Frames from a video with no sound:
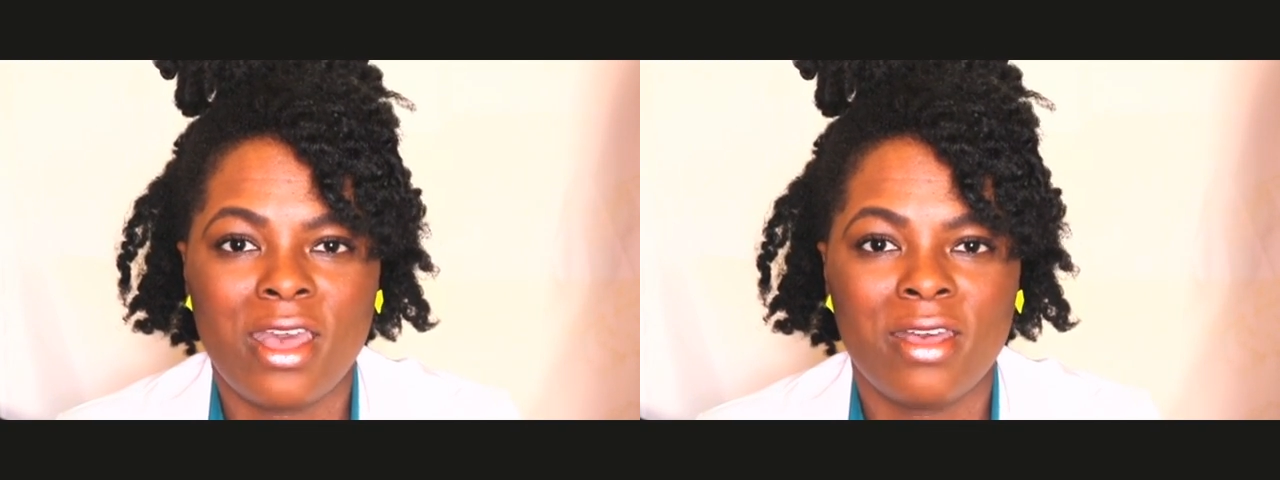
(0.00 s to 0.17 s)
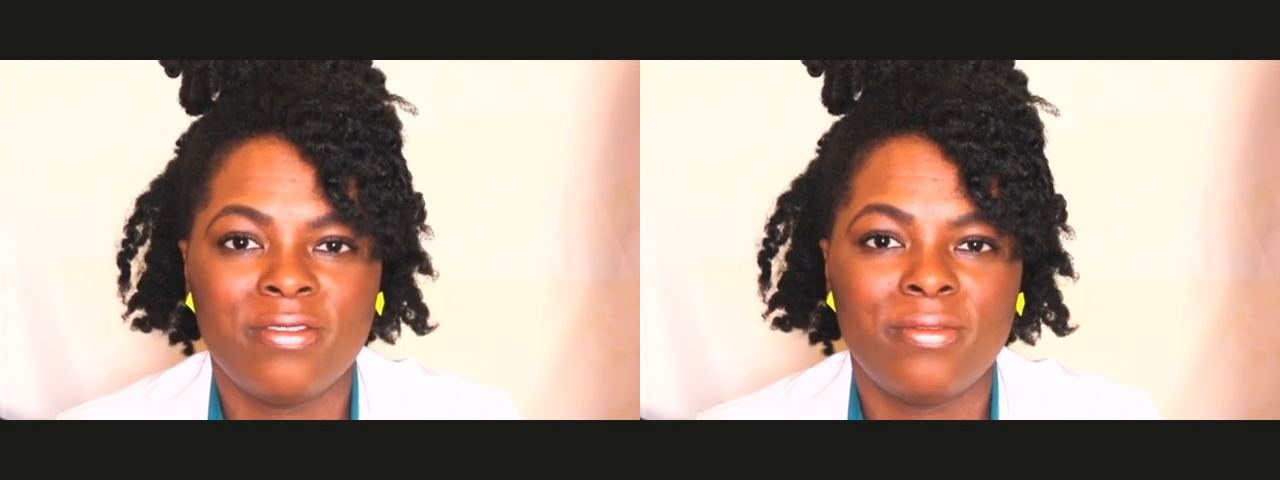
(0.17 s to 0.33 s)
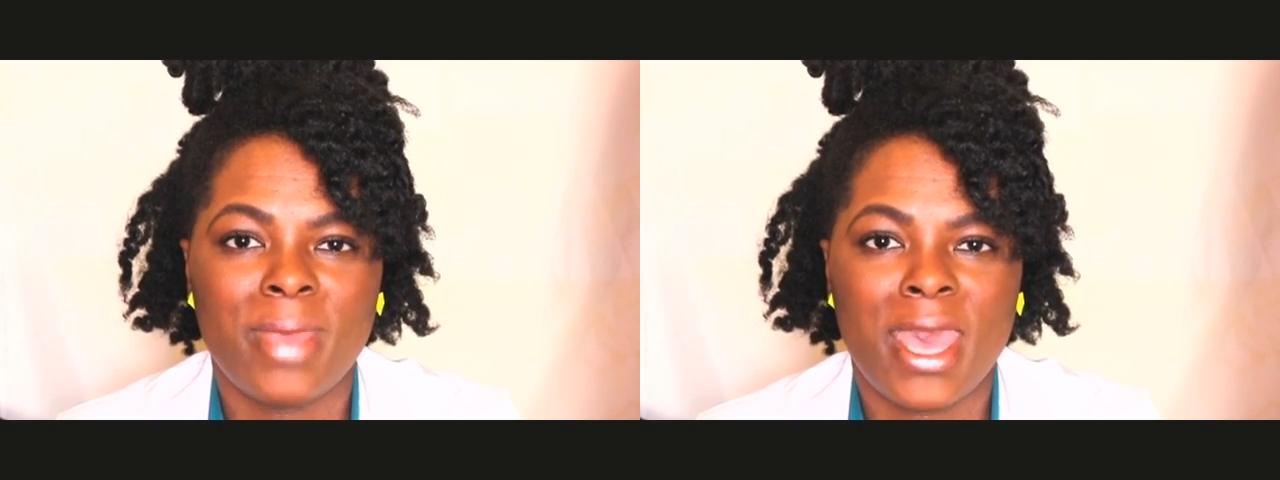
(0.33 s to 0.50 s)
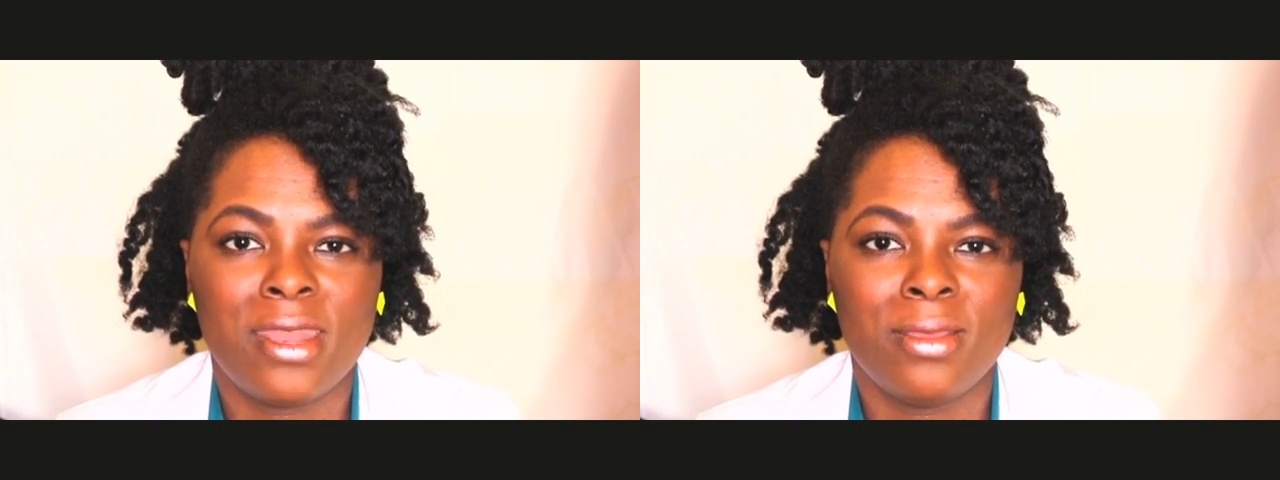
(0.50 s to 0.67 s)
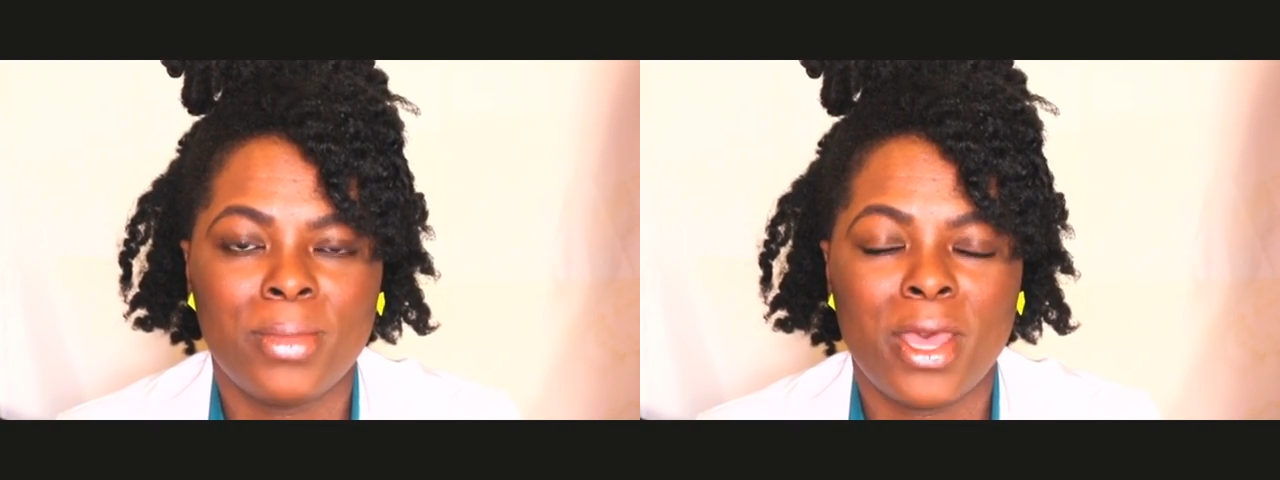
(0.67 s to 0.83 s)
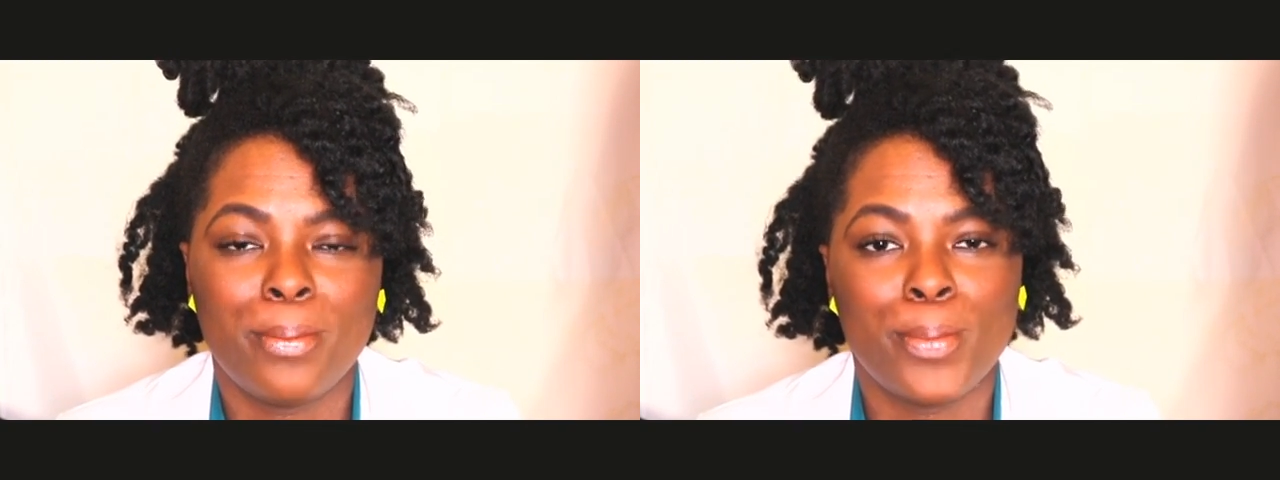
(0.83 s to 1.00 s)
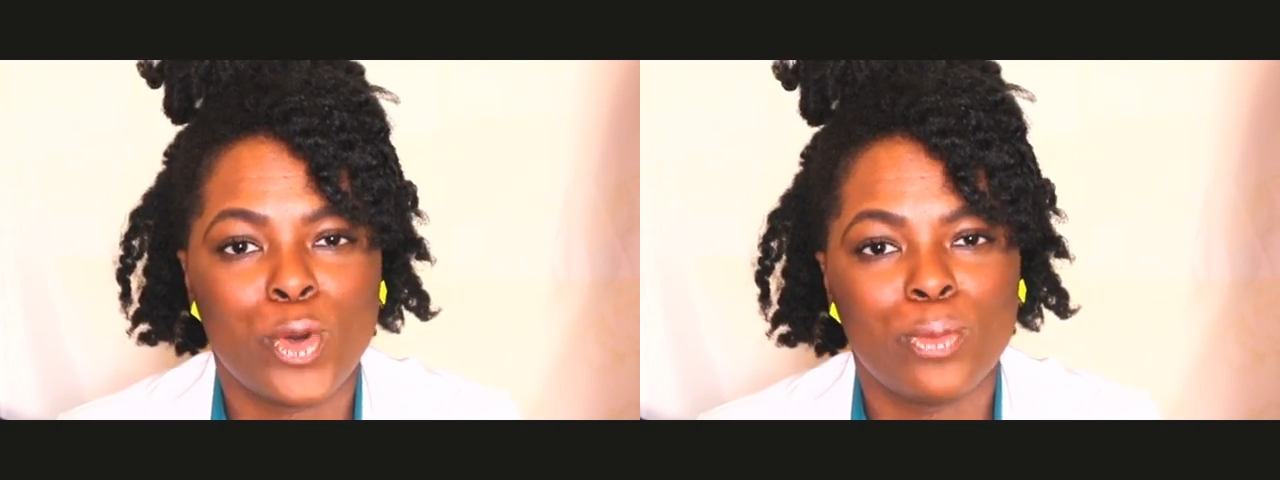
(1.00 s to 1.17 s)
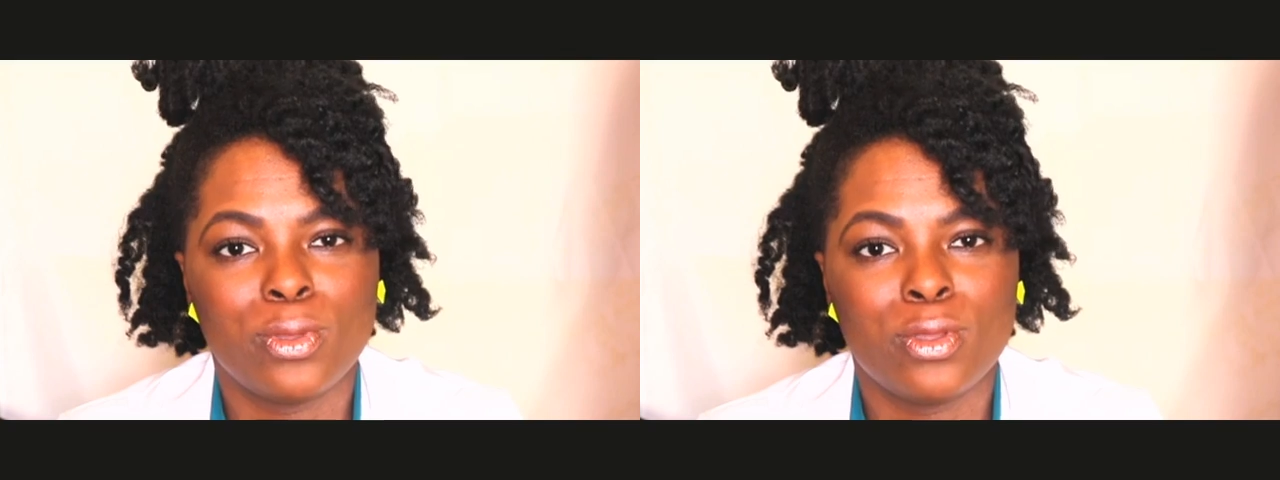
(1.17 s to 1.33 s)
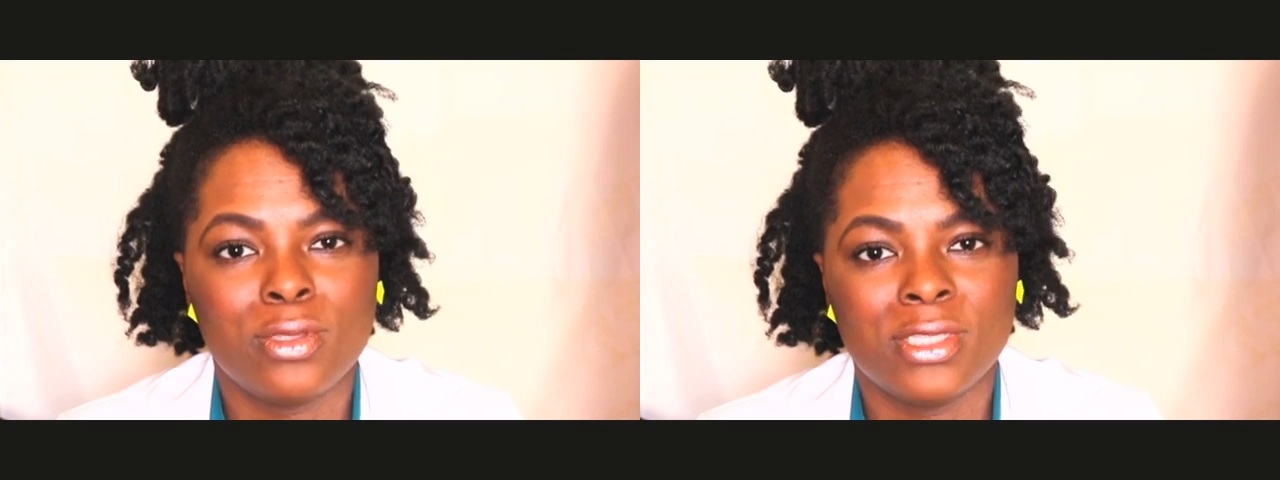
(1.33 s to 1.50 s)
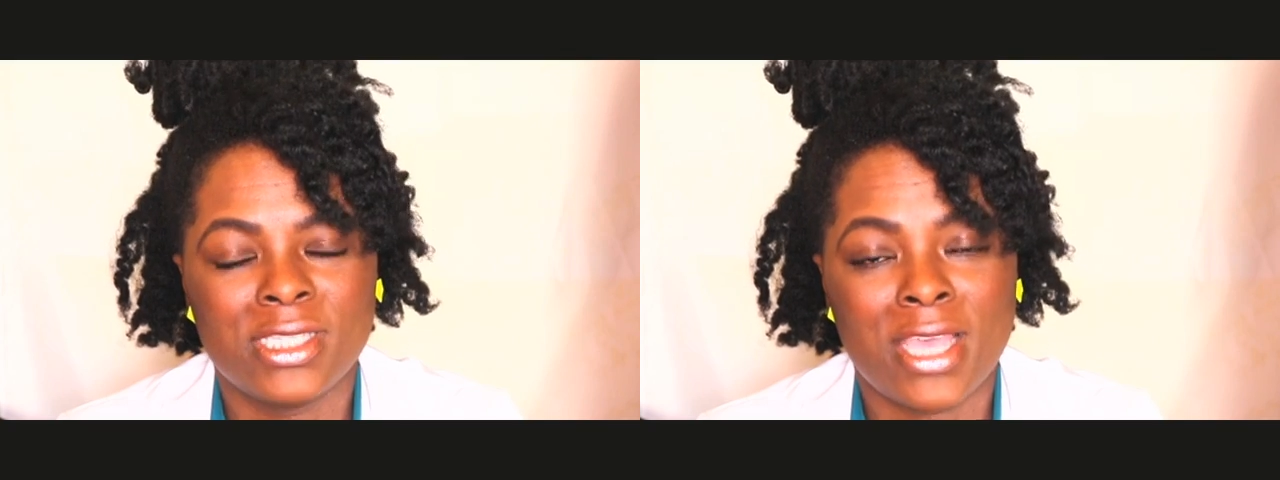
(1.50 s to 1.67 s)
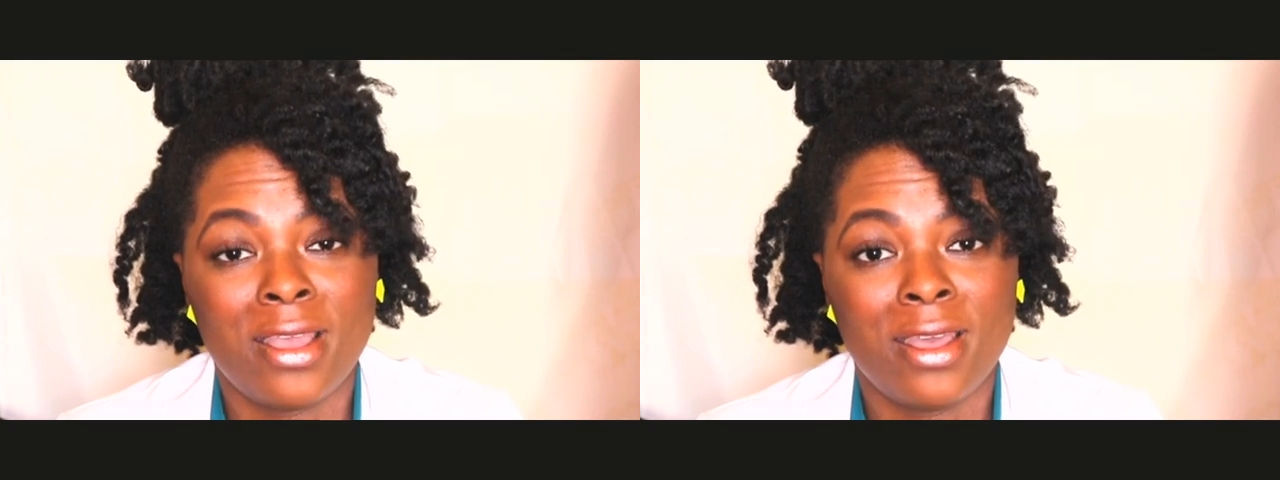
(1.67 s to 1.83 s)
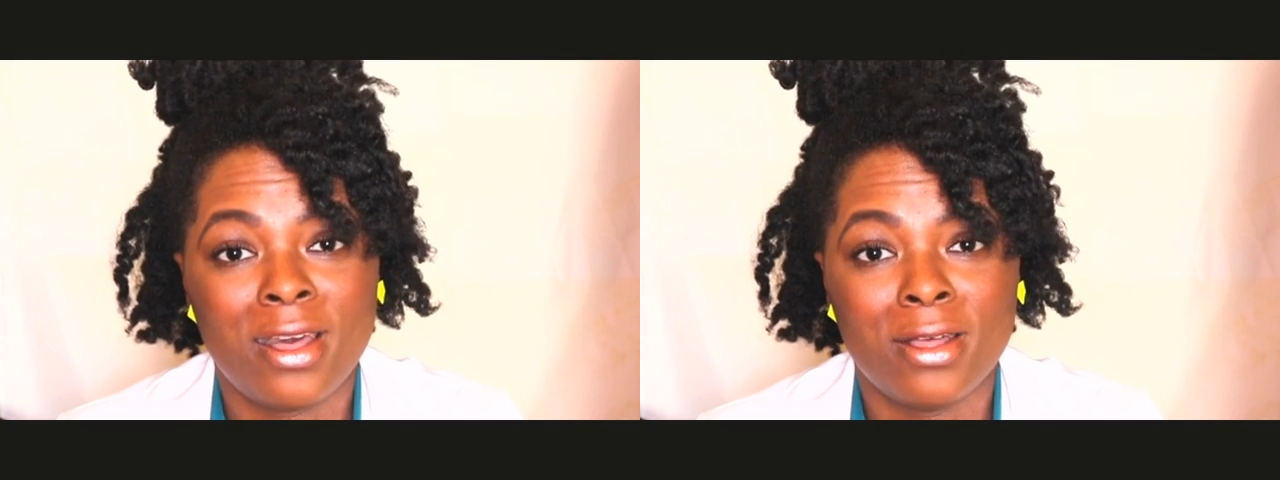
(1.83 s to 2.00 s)
of
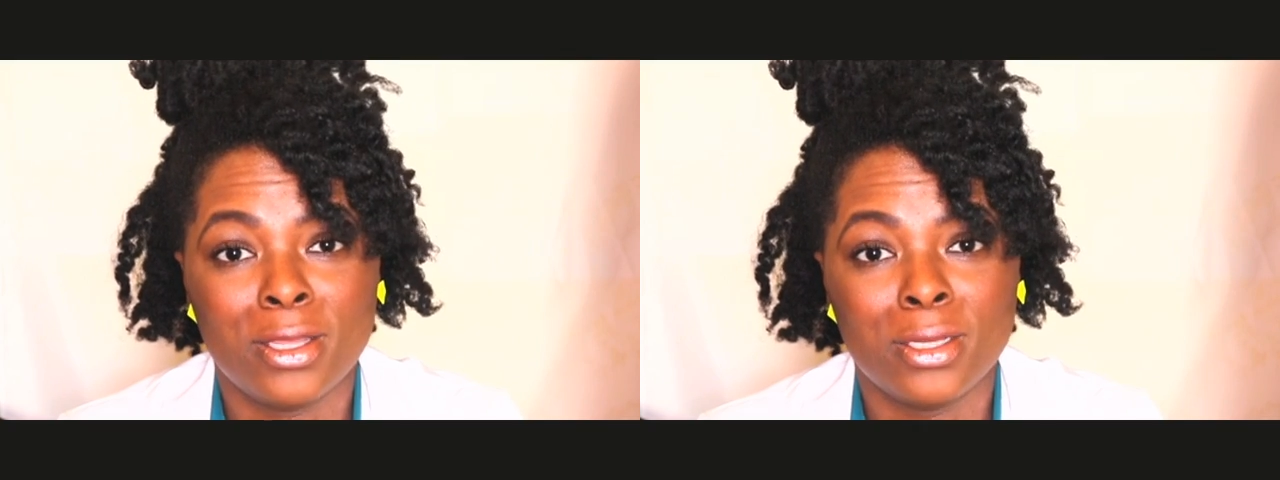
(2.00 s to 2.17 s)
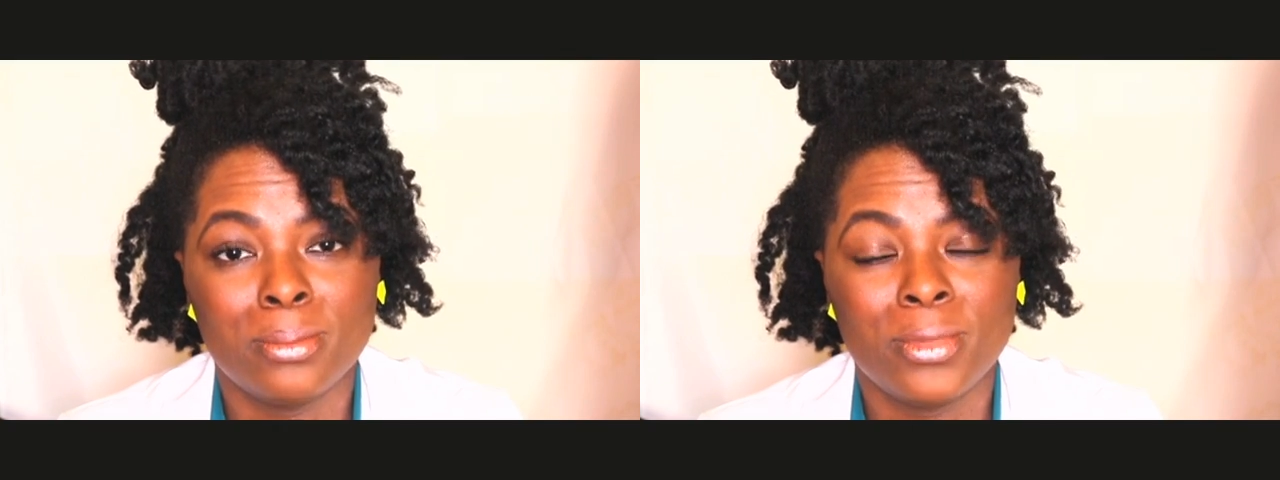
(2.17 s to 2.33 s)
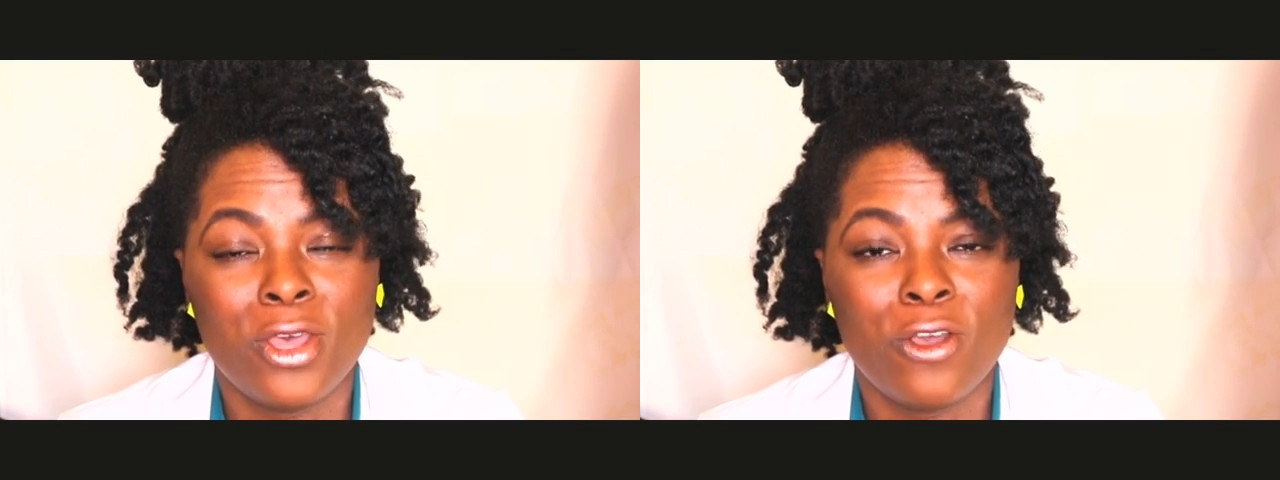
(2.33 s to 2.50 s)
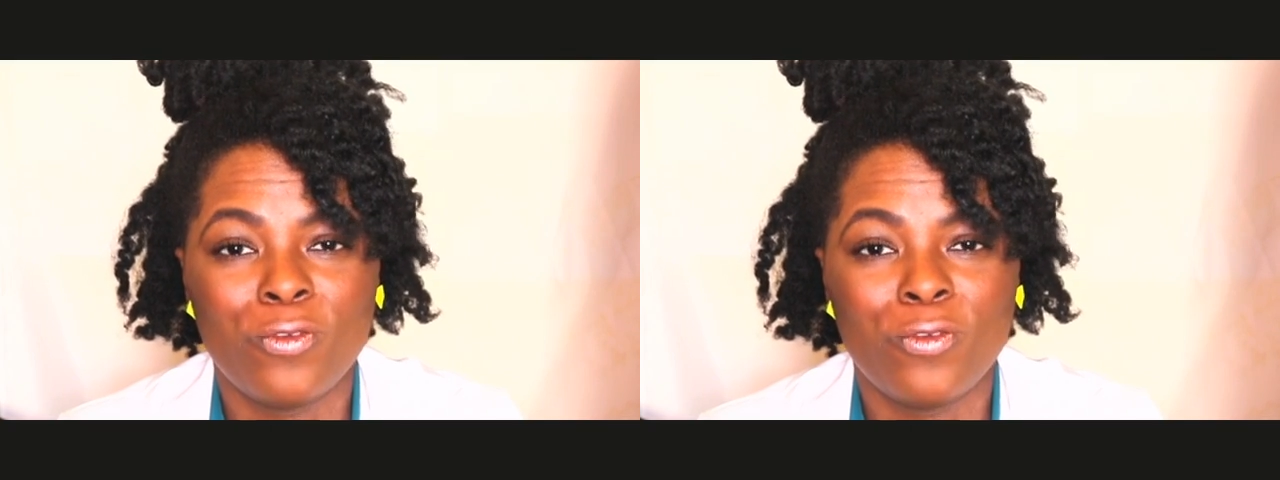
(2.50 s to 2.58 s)
madammobile.com